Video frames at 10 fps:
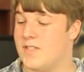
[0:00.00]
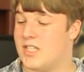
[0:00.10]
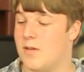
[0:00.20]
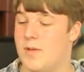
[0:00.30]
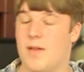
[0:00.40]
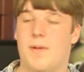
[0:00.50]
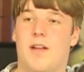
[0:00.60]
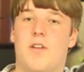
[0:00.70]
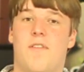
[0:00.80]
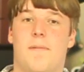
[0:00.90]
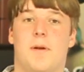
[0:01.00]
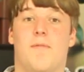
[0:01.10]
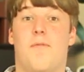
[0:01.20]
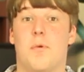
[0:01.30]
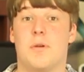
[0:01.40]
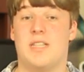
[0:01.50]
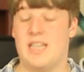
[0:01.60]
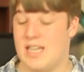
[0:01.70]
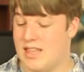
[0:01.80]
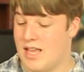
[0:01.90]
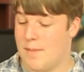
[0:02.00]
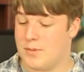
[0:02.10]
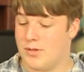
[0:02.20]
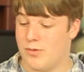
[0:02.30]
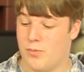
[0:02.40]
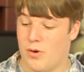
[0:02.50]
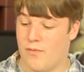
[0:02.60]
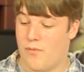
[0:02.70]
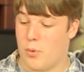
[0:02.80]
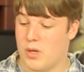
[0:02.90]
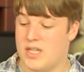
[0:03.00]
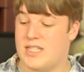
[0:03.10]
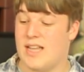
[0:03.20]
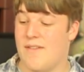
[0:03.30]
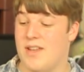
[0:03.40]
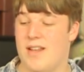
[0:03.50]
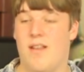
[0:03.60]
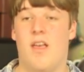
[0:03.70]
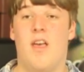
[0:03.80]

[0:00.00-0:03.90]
It's going to be coming out November 14th, episode 147.